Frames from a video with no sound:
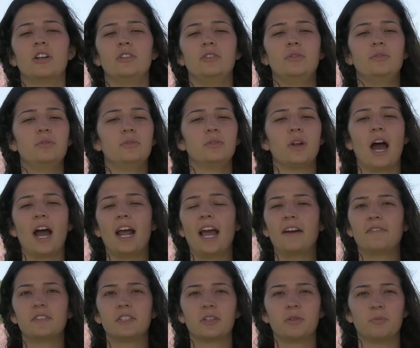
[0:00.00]
You do not
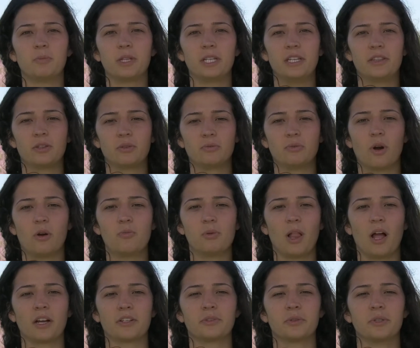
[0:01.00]
have to complete the
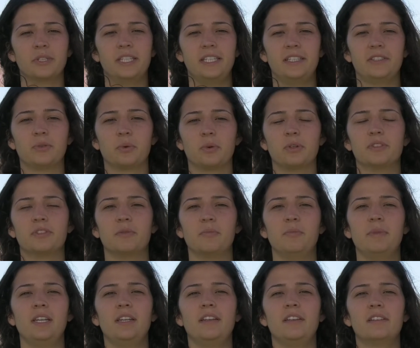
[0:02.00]
roadblocks or detours
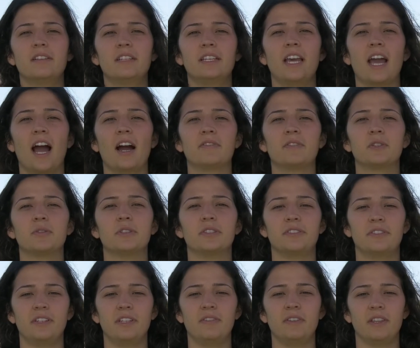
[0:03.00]
immediately after
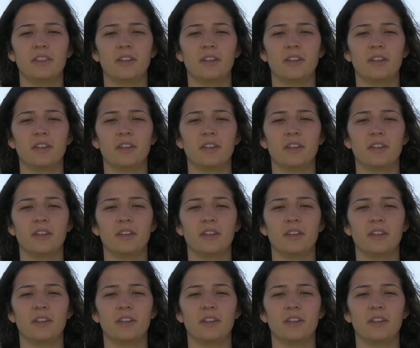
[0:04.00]
receiving